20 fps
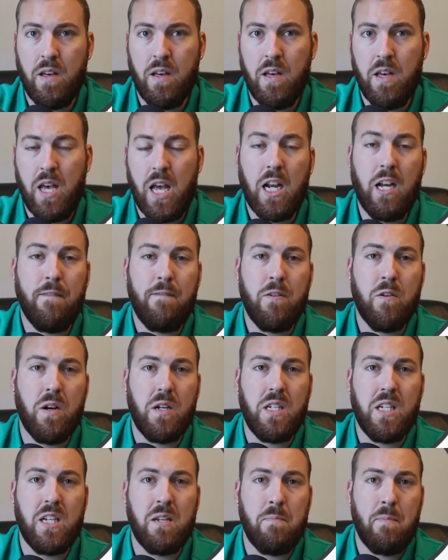And if you're a
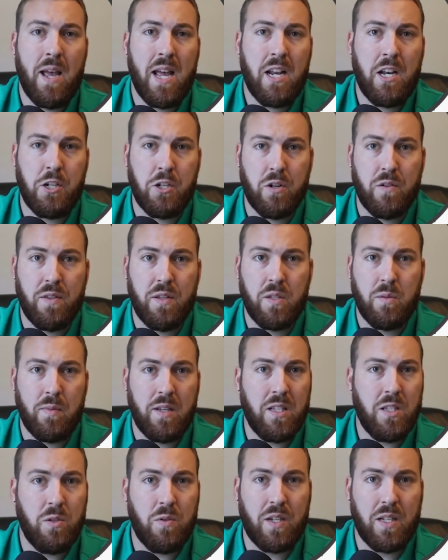team manager, this
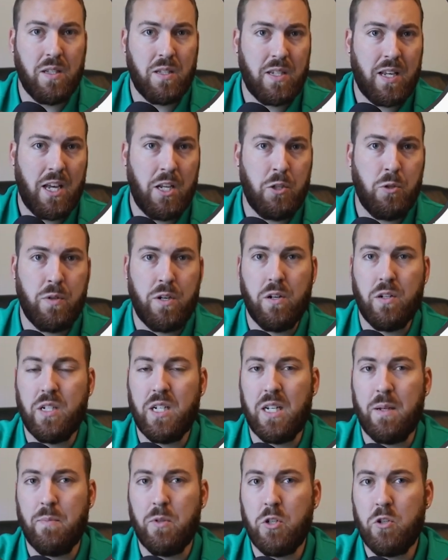means you can schedule your
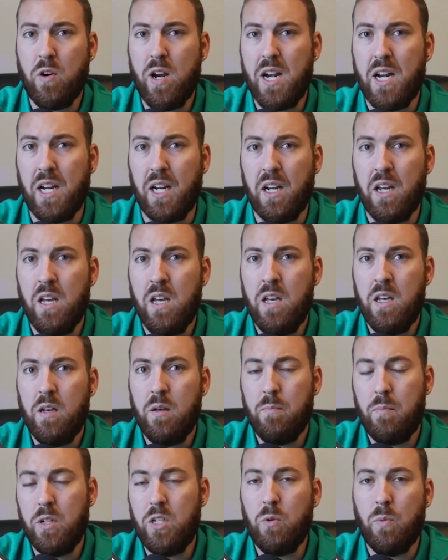team's training
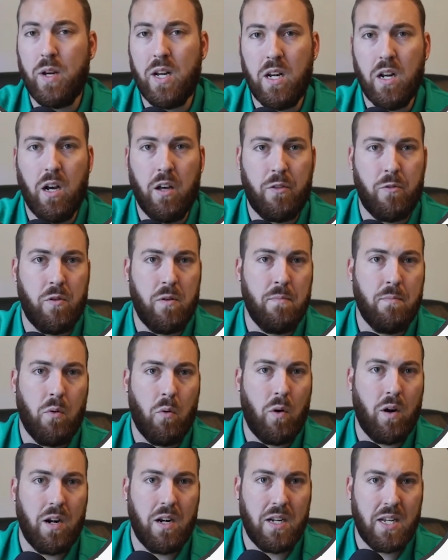between other
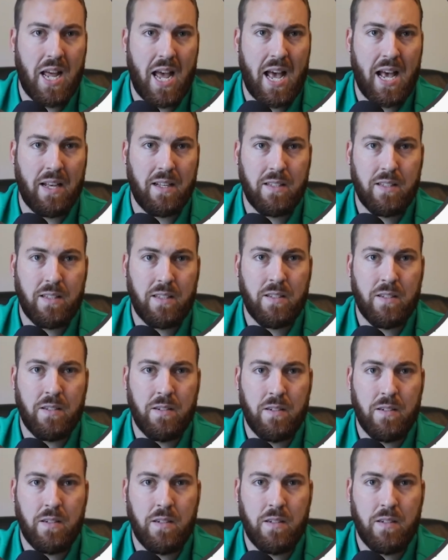important tasks.